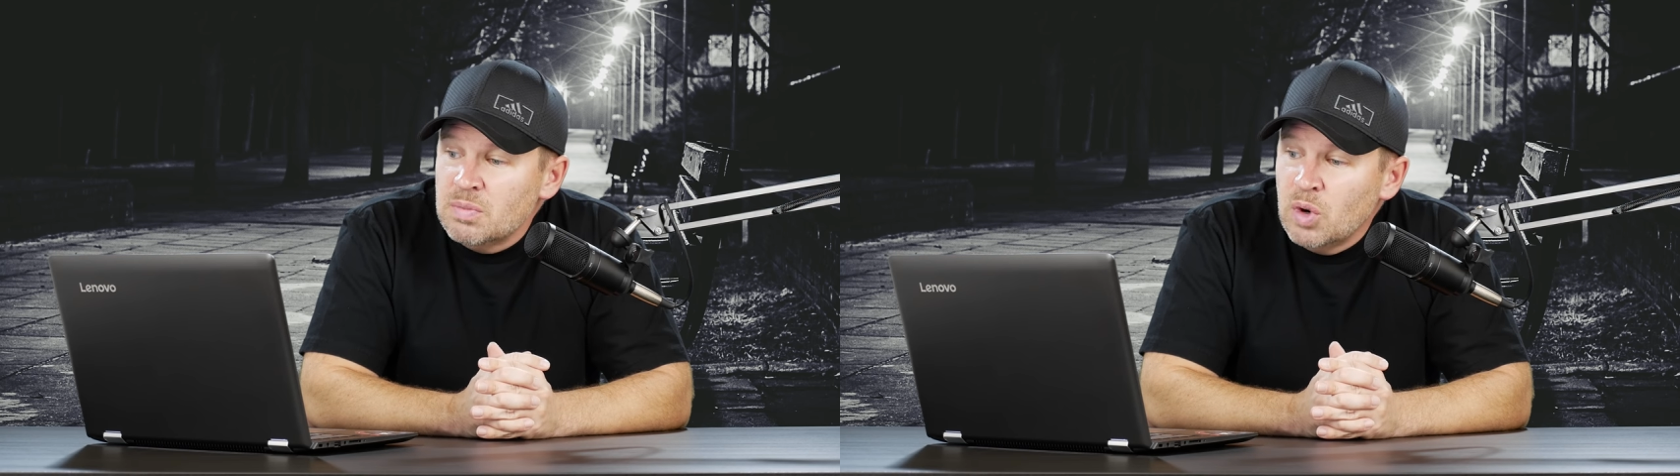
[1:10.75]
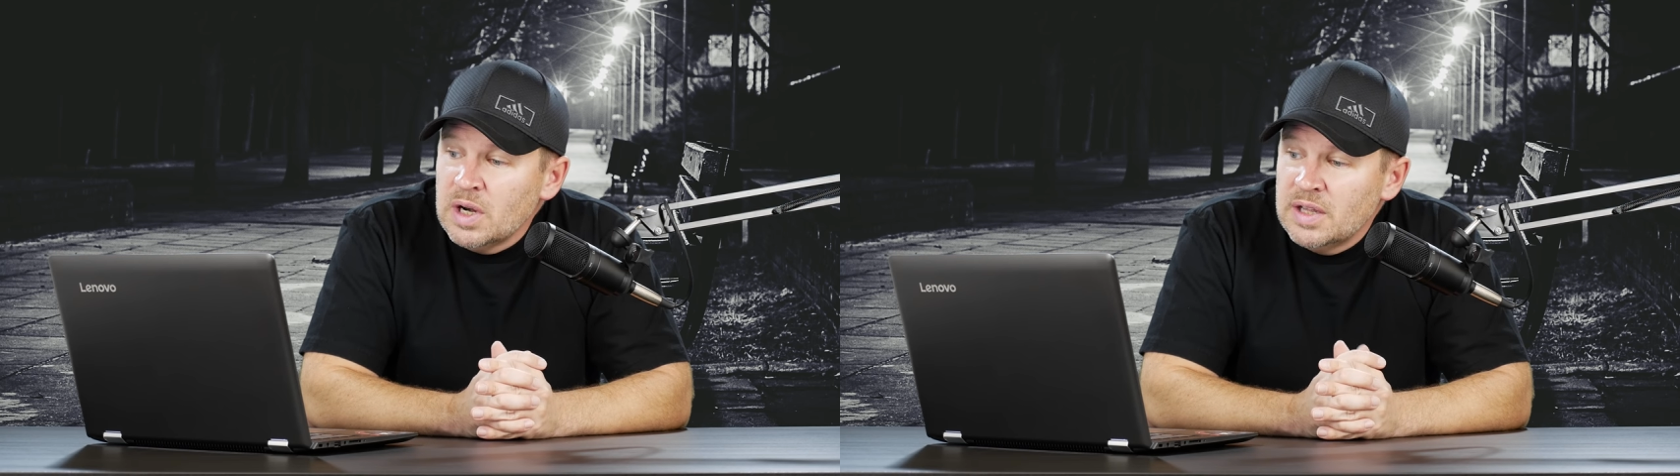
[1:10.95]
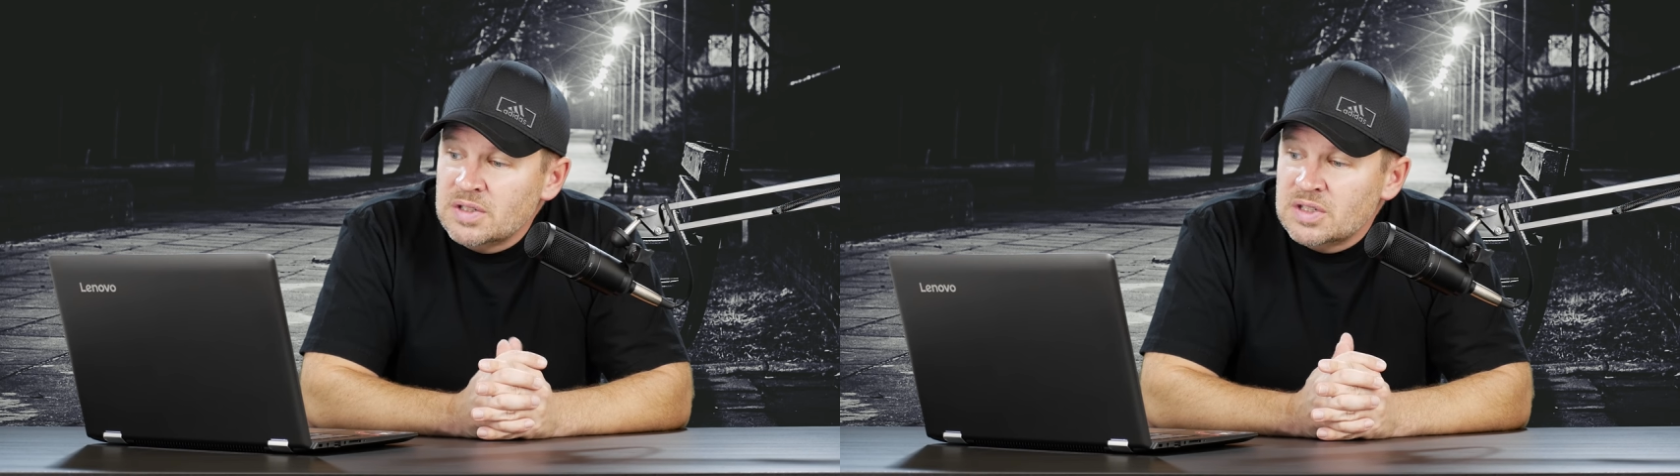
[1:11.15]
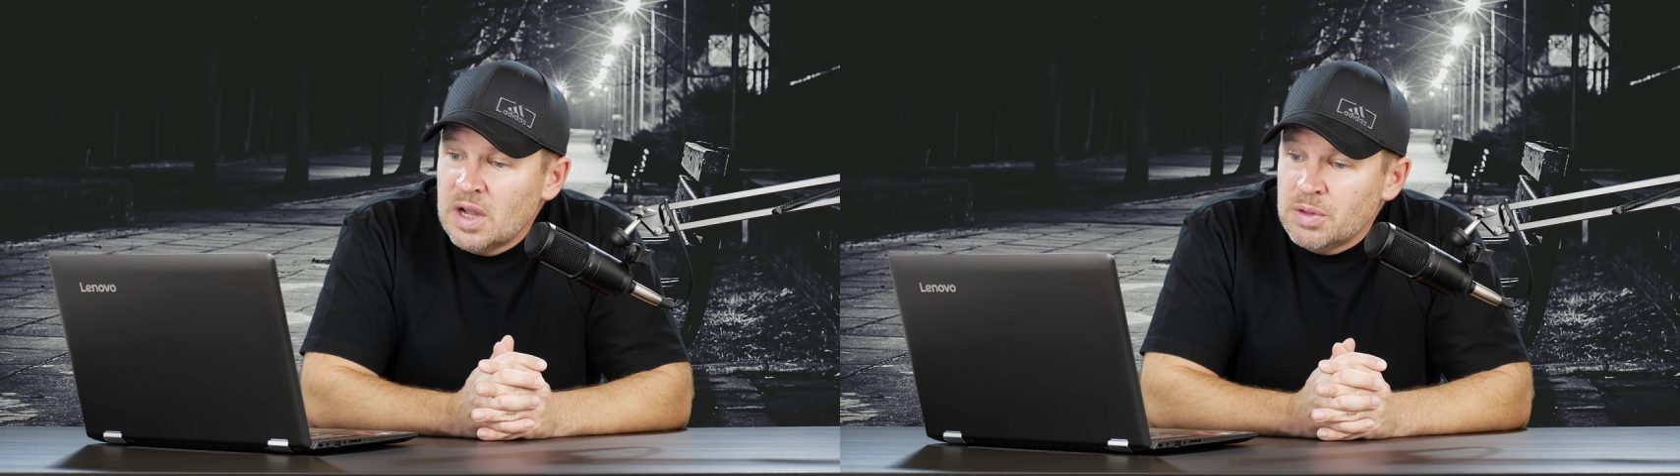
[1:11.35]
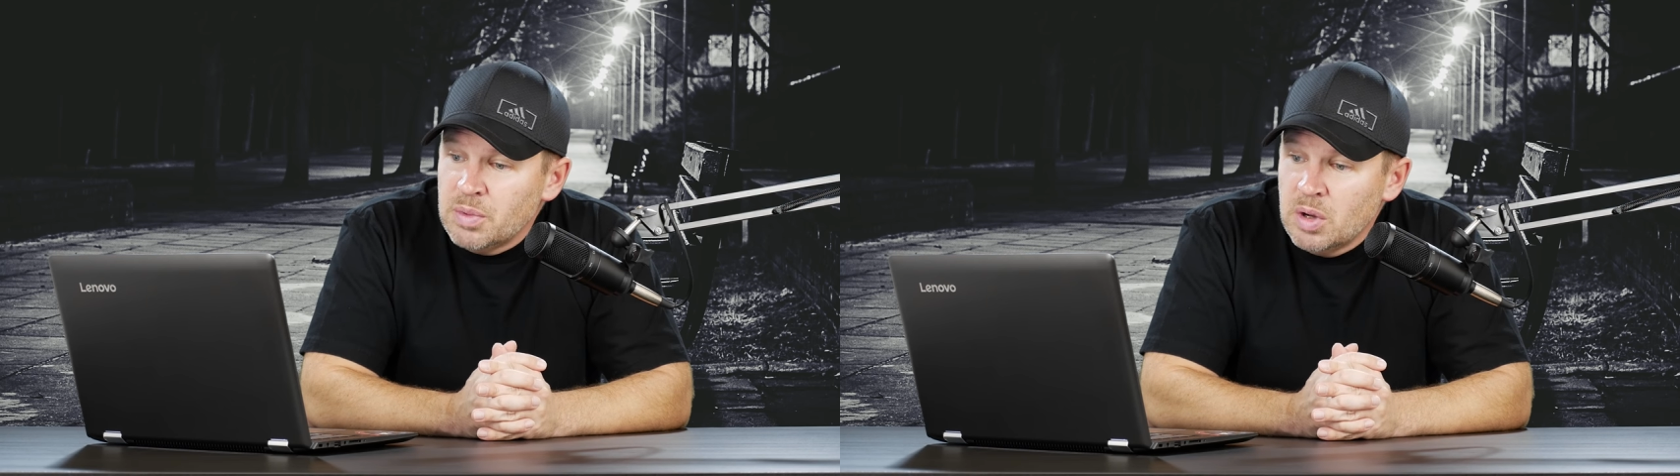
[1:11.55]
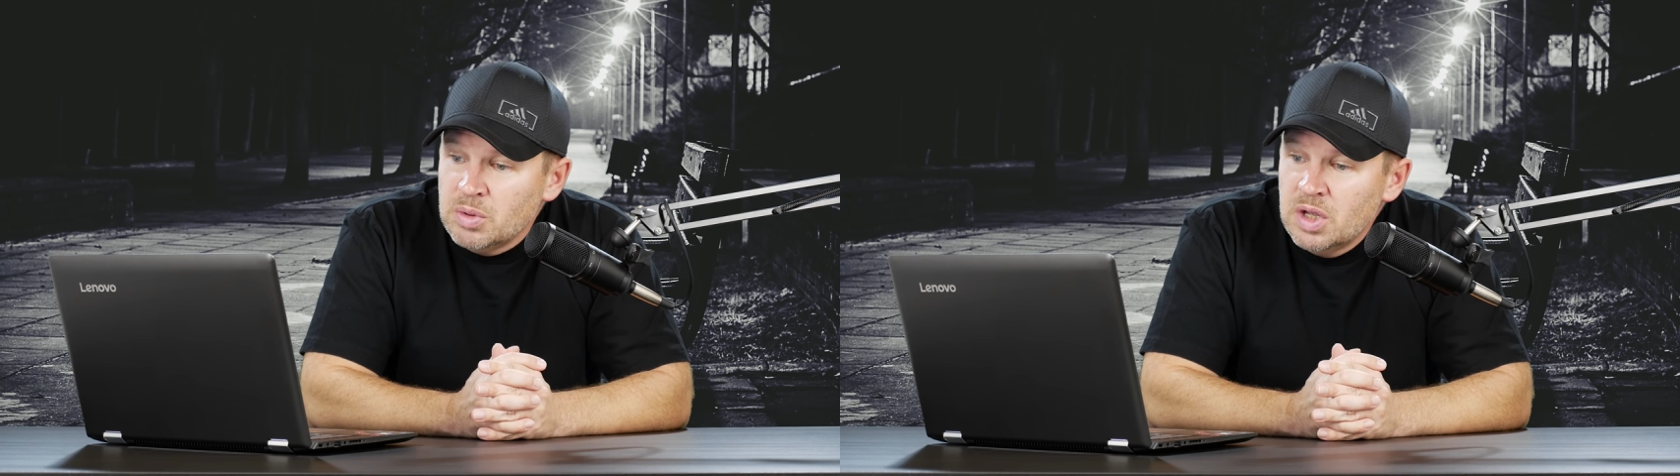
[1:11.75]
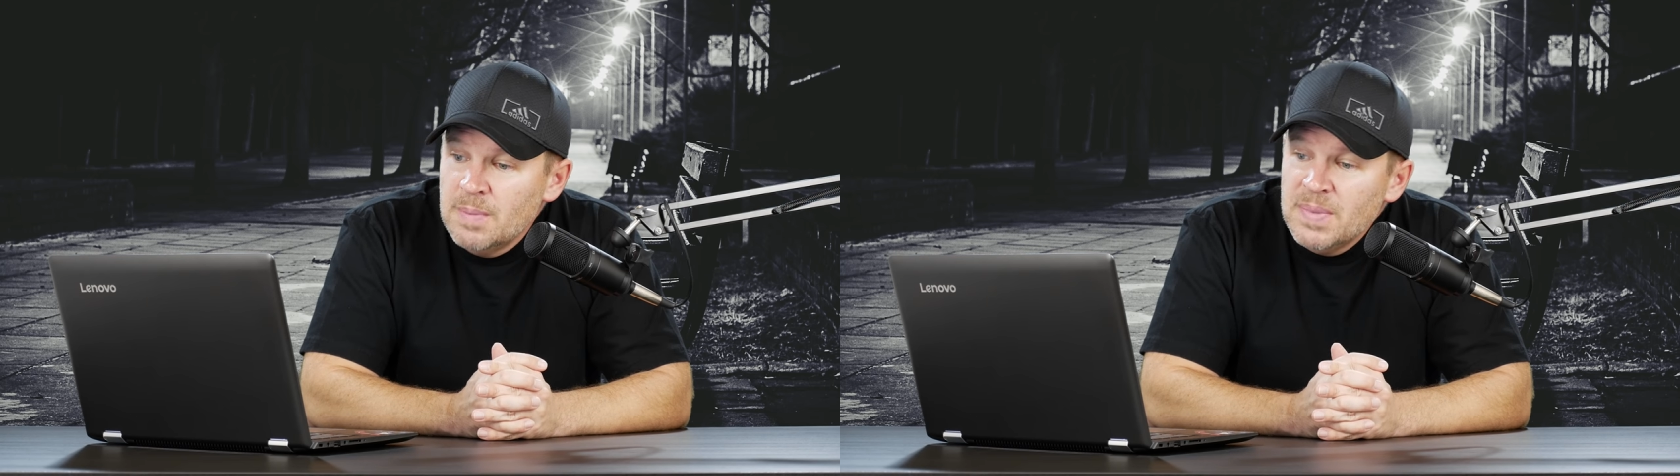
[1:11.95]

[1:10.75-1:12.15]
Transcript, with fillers: in more lenses down the road.